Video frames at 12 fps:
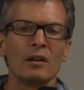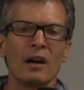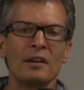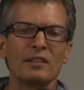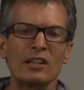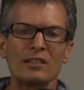
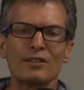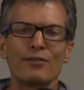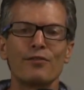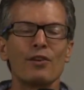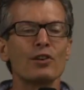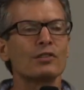and it's just the
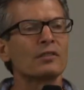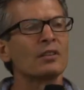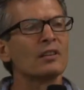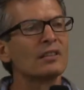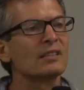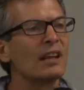first
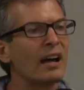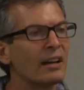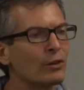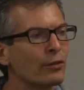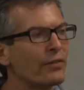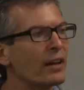
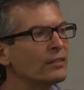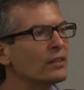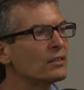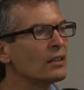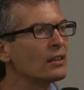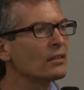sign of that
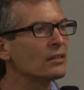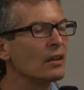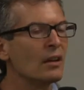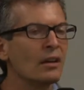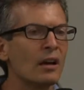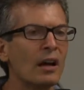disease,
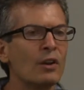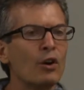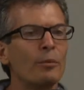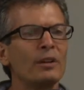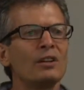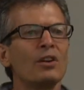and
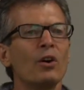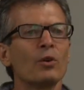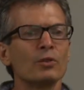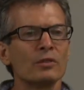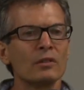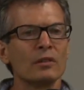nobody
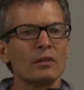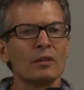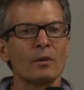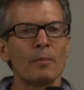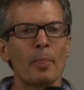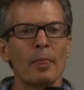knows
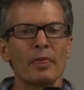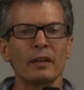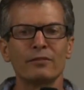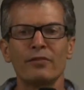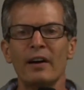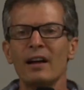
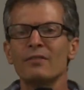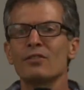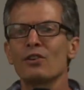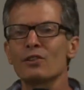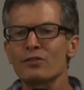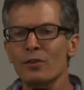that 5
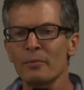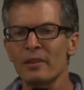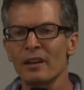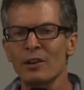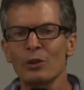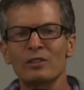years from
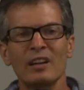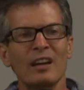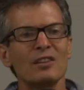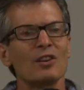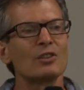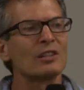then or
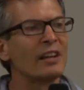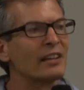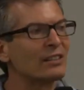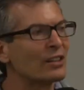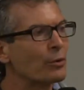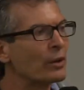10 years
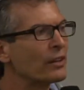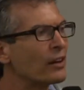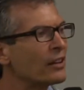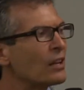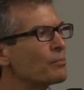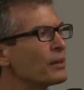later, when
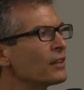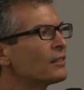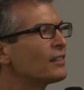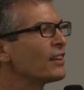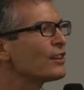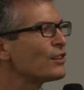they're in the
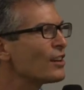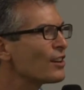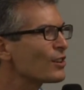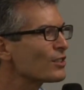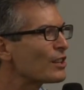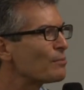mid-teen
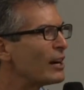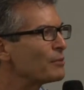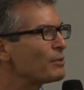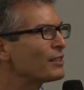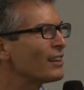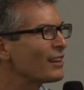years, they
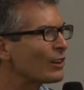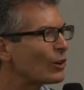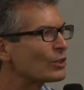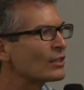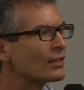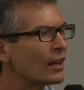might be
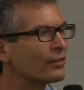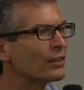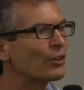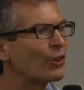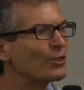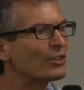diagnosed as having
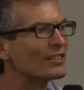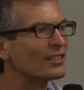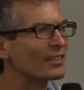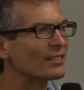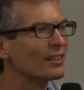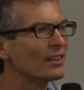Crohn's
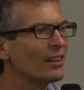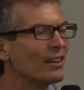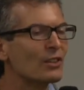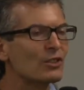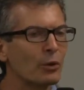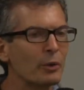disease.
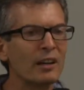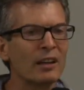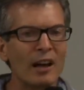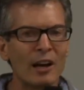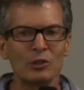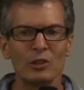So we
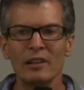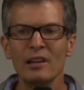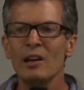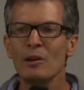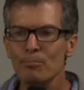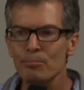can actually
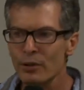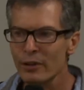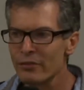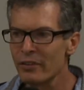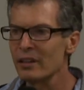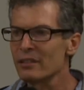
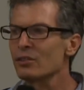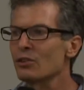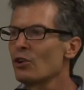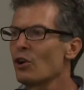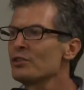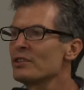prevent
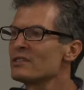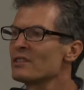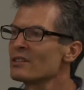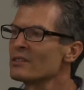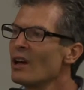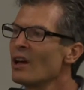Crohn's
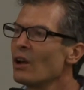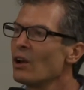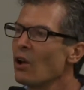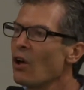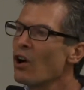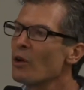disease
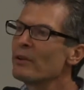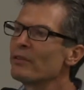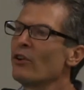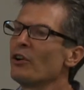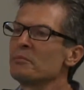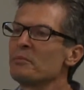long
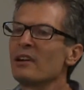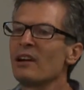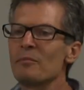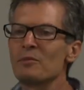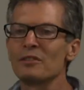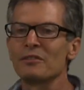before it
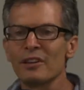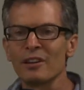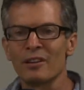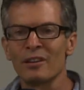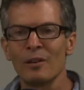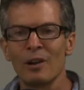becomes
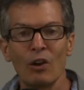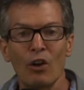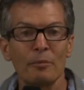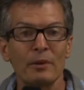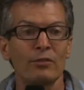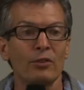severe,
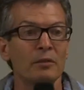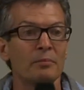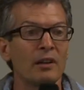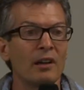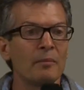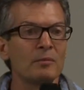long before it
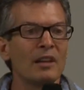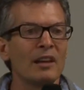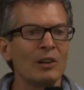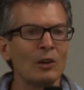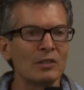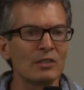becomes
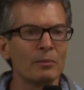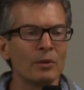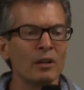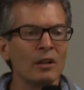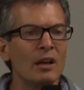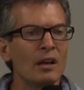
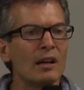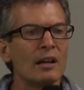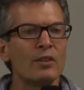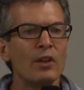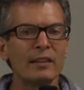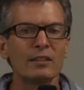diagnosable,
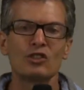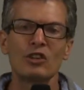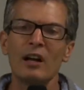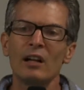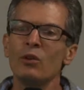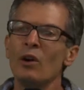and that
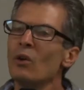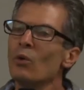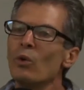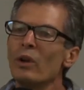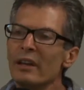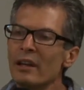child
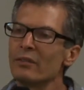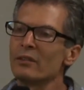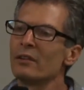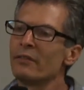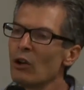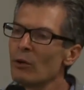will never
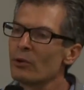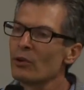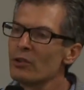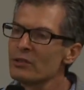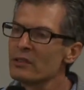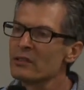develop
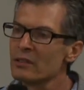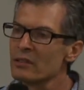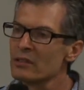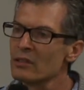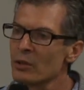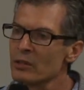Crohn's disease
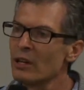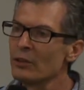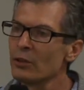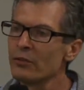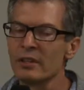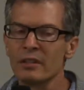as a
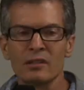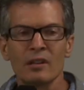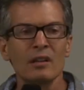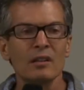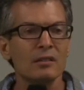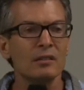result of this
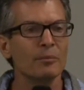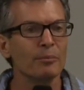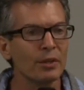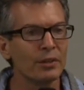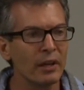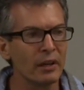
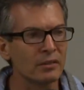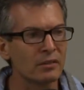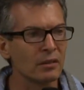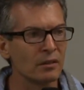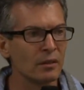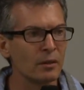simple
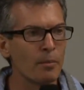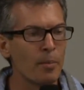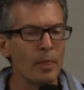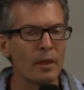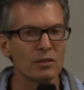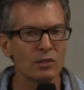test.
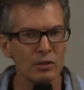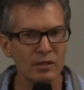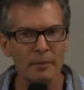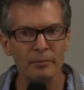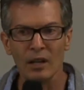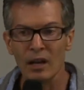So
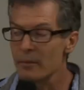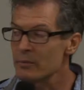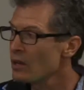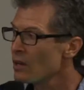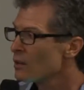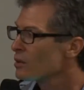
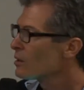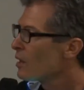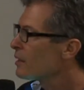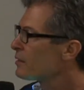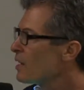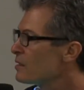sometimes
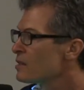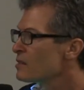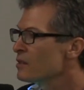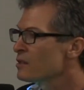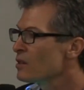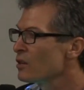a test is
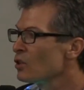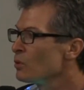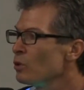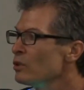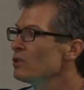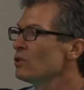necessary. You
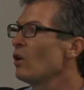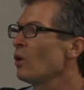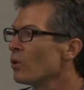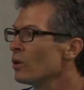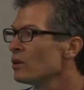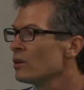wouldn't
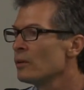know.